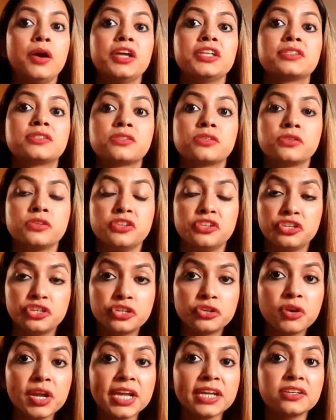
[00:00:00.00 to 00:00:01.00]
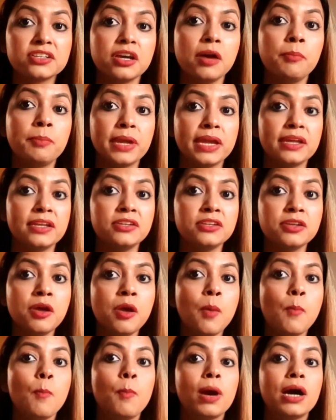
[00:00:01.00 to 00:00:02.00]
it's shrinked a bit,
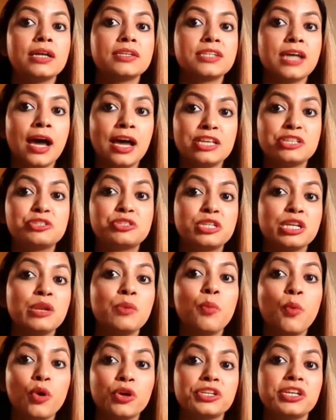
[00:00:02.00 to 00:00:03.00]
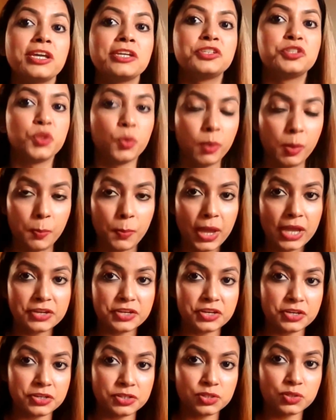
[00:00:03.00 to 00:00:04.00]
but I still want it to be
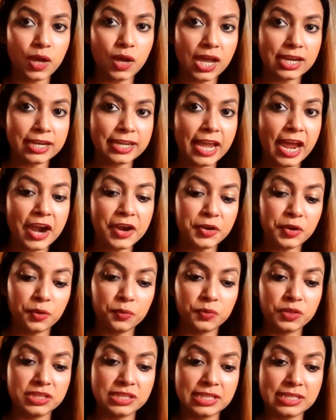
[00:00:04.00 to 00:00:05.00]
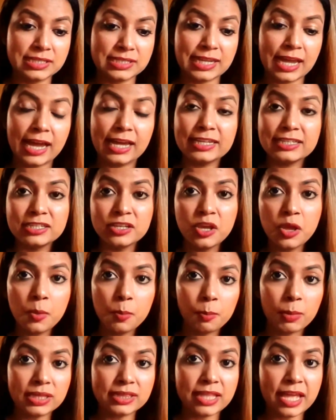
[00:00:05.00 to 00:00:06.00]
better. So I'll carry on with this diet,
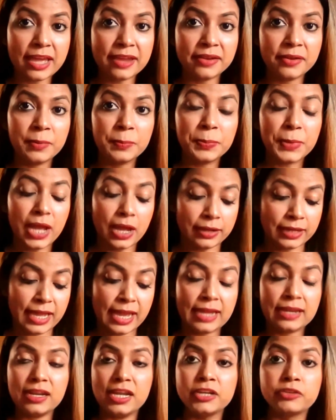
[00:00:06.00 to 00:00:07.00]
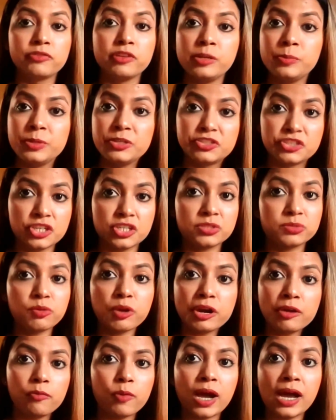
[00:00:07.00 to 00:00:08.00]
but then again it will be just
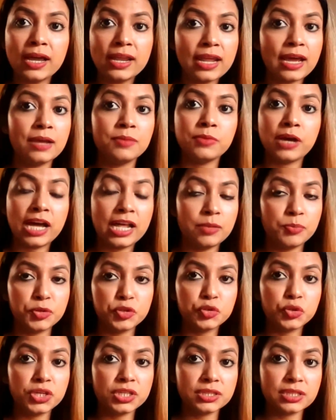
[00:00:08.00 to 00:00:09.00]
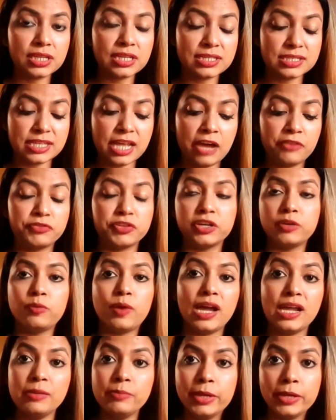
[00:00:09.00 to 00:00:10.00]
for a while. I'll be doing this. After a
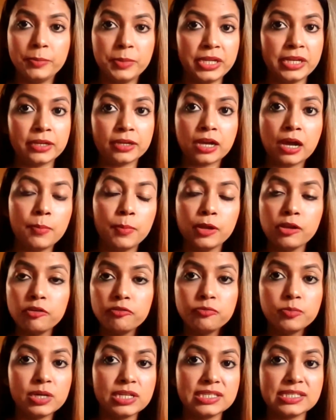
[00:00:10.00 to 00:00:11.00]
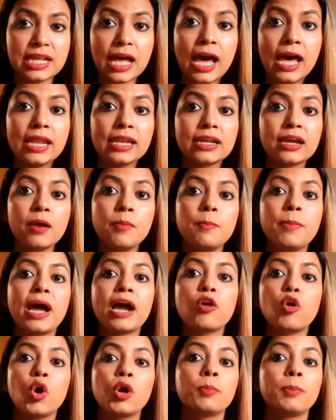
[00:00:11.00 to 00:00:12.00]
while, maybe in a couple of months, I'll come
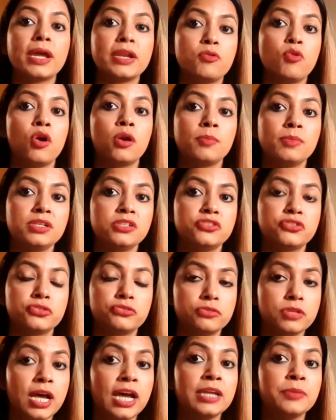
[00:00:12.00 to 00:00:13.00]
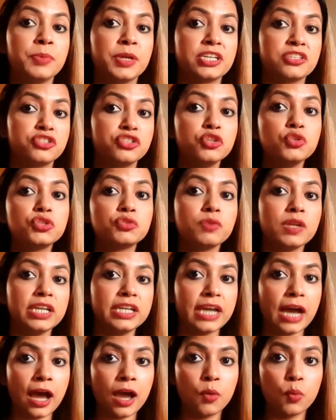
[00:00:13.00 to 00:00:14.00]
back on my normal diet, because
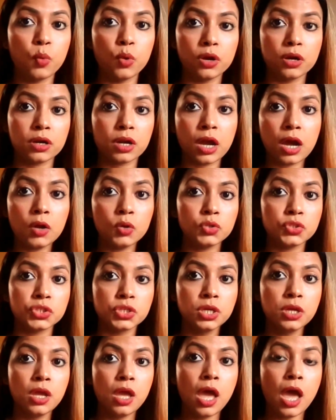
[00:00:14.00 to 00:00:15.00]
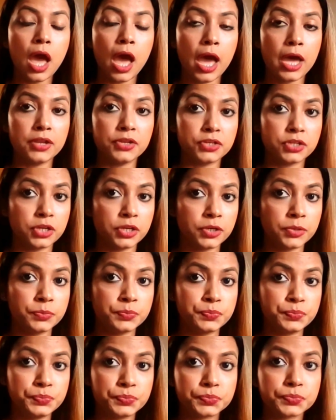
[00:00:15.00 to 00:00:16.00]
usually I work out
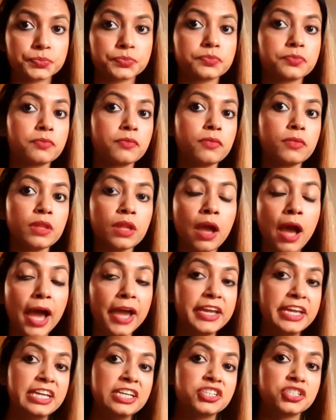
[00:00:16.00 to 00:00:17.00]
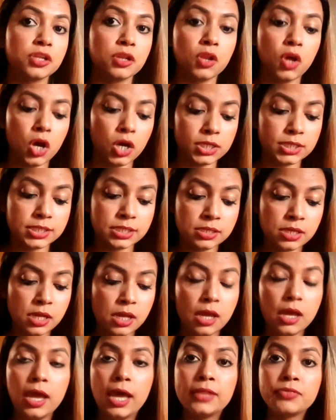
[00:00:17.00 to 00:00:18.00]
and I eat a lot.
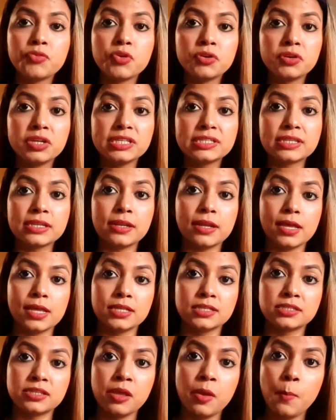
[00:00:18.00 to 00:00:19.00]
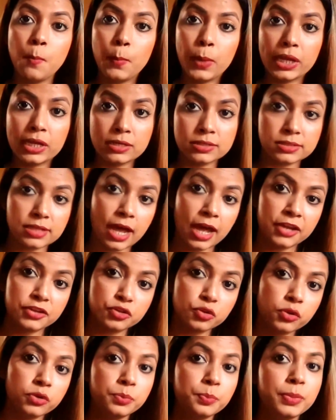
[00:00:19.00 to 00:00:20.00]
And the reason is because I
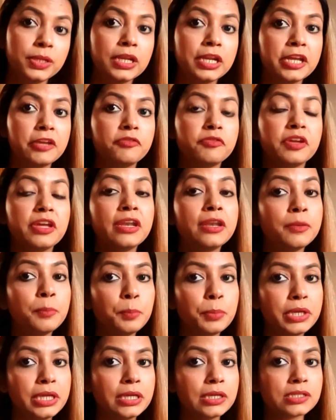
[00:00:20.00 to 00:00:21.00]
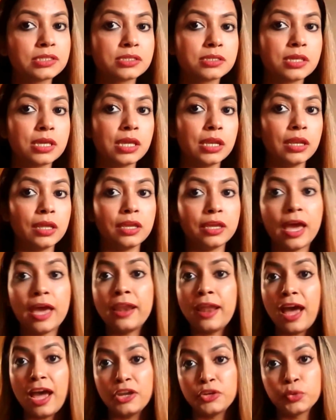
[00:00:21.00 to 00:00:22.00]
don't believe in being skinny,
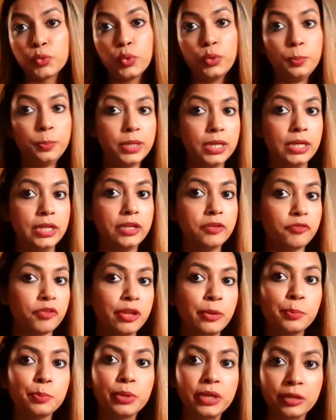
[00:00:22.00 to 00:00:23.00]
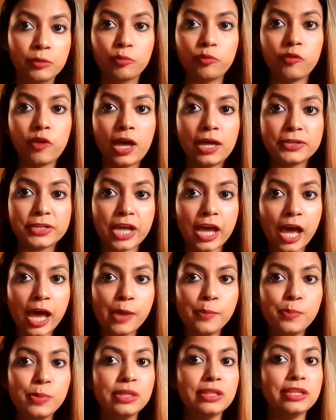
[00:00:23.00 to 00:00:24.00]
and I don't believe in being fat.
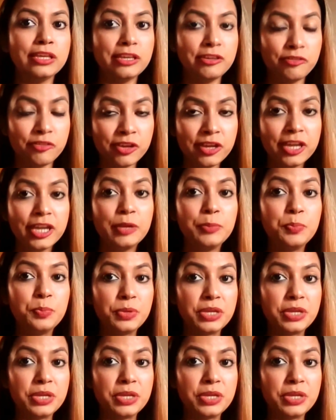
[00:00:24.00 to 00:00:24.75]
I believe in